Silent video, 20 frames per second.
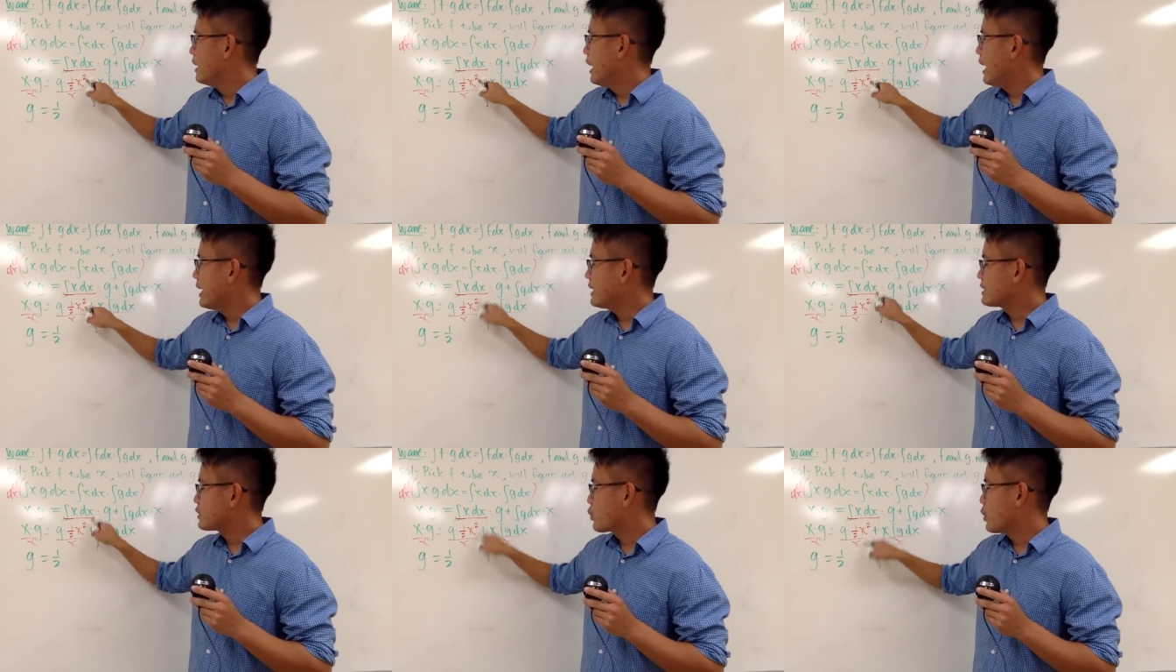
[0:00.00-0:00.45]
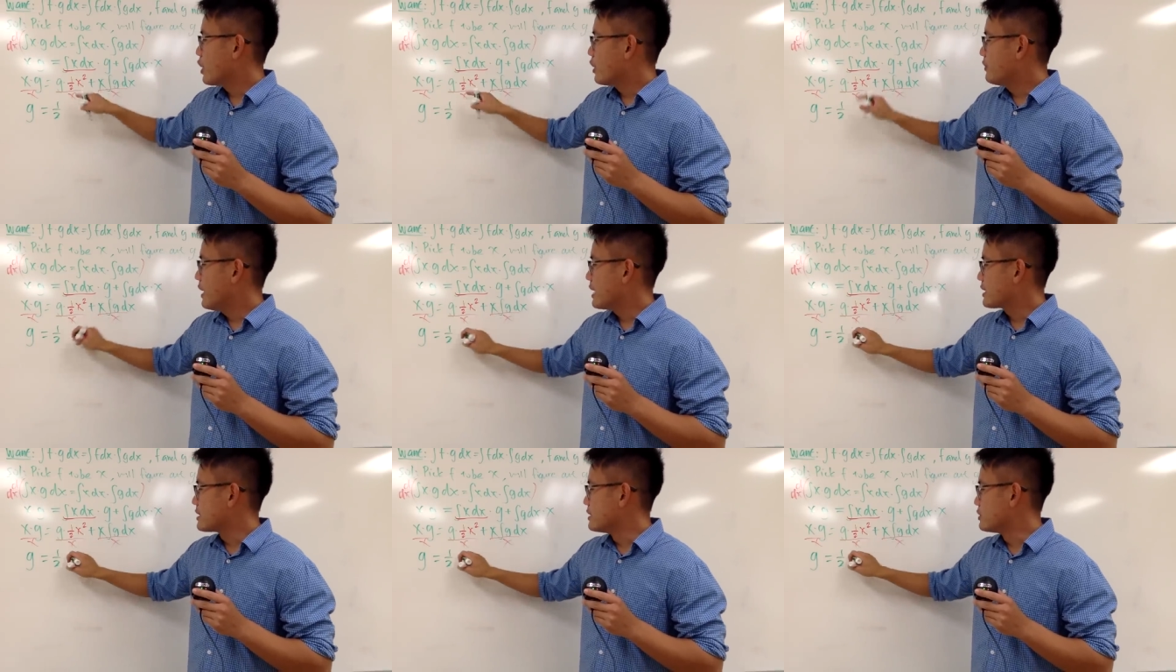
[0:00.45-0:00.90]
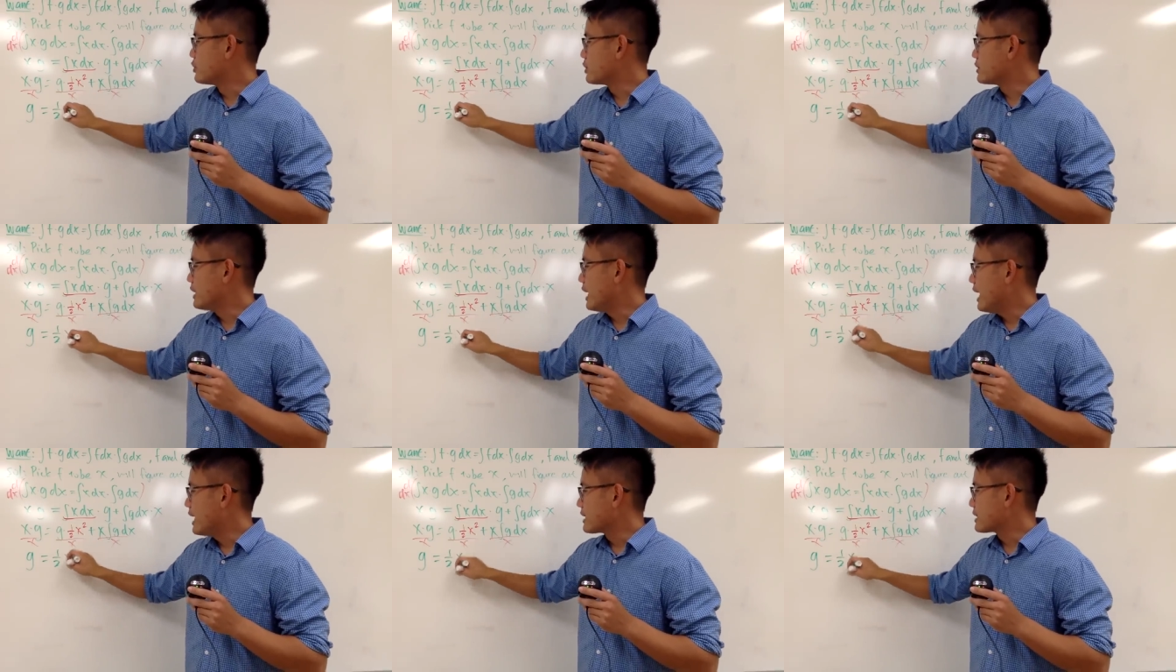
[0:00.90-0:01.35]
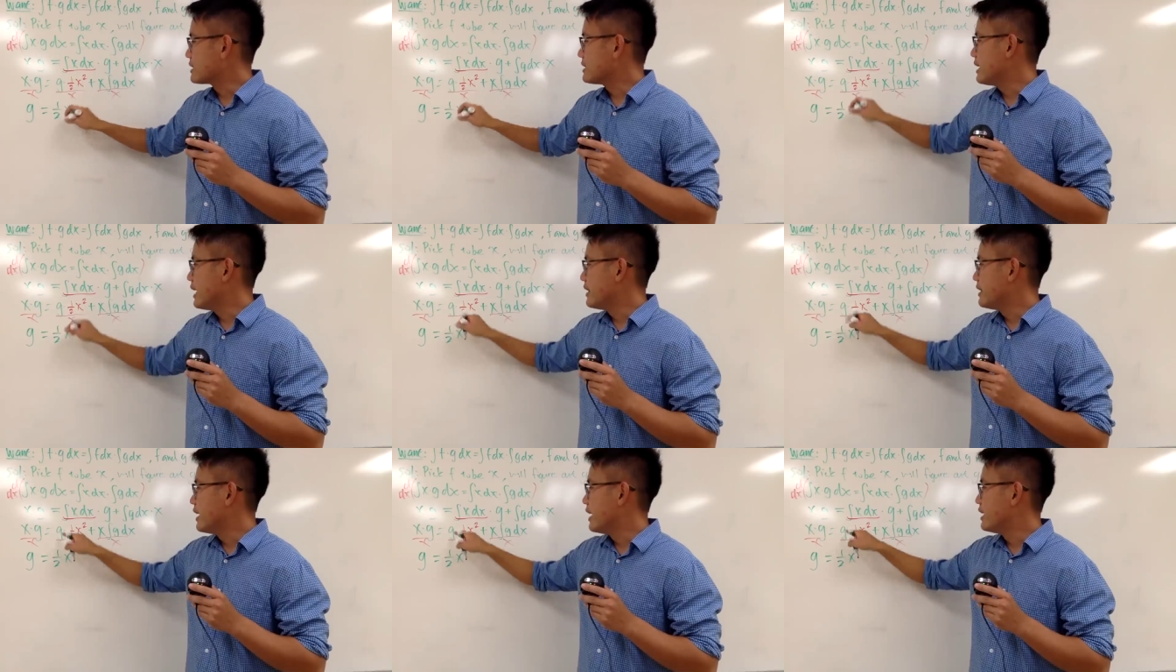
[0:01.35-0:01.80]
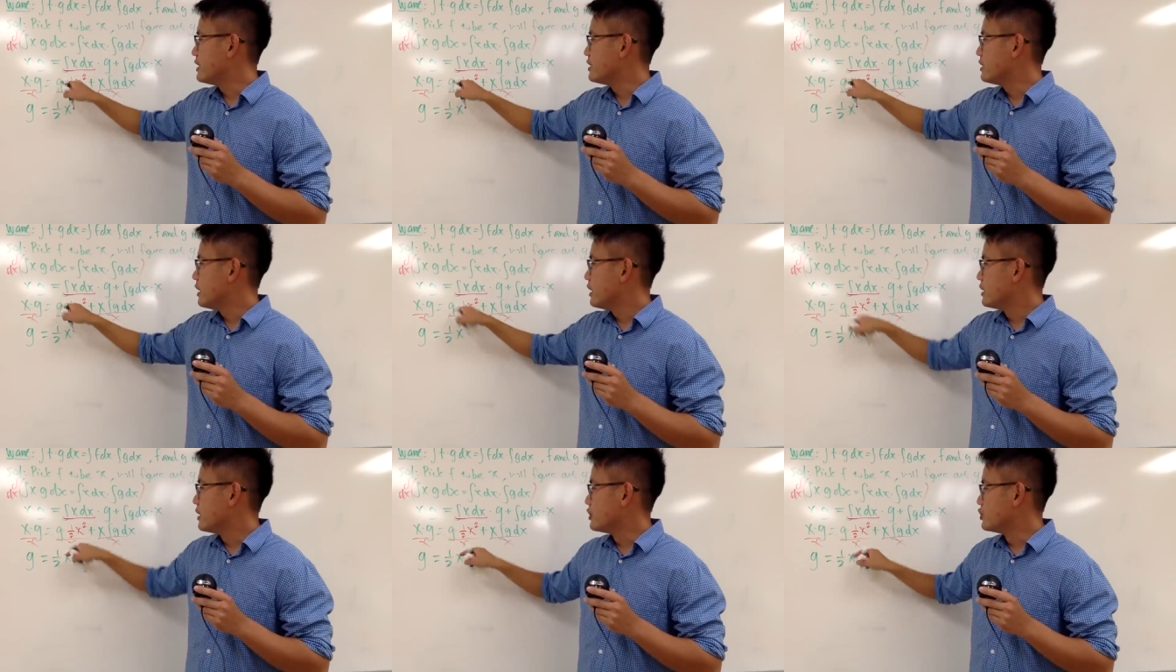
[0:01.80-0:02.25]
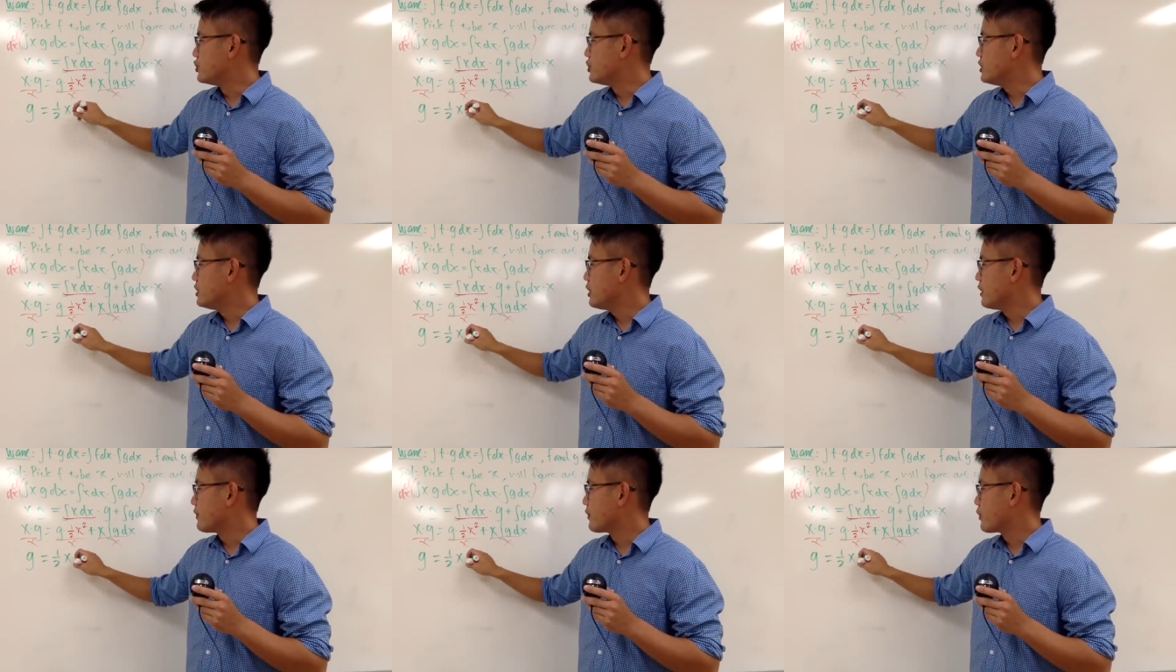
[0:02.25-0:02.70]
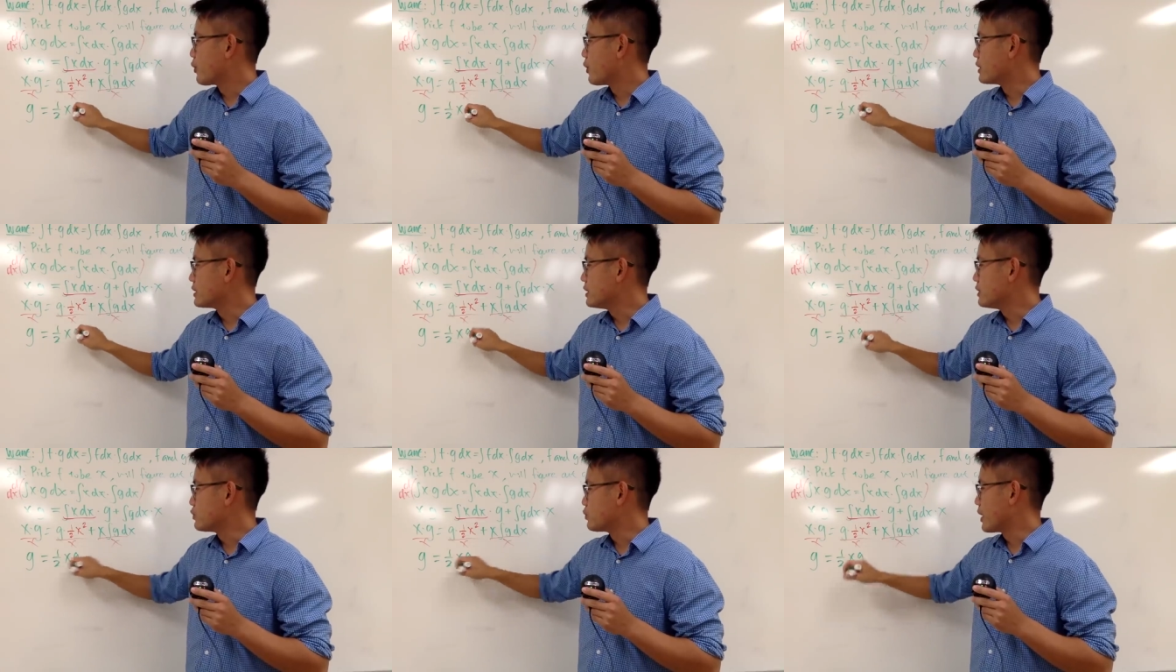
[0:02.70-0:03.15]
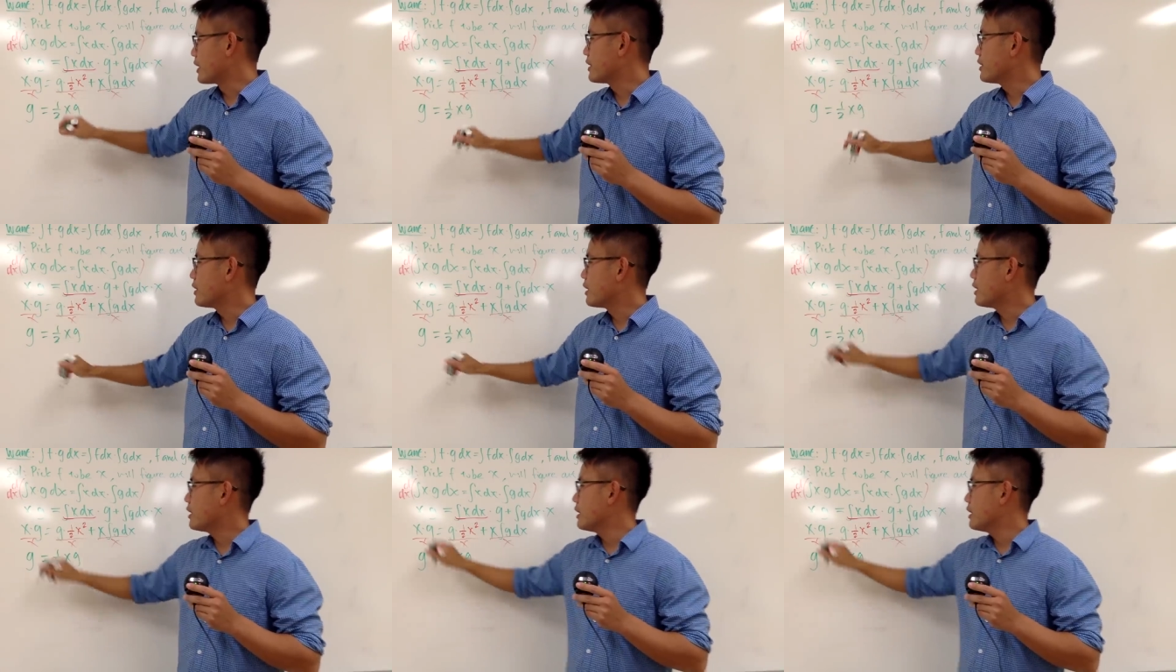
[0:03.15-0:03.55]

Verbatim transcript: x squared over x is just x, and then the g of course is right here.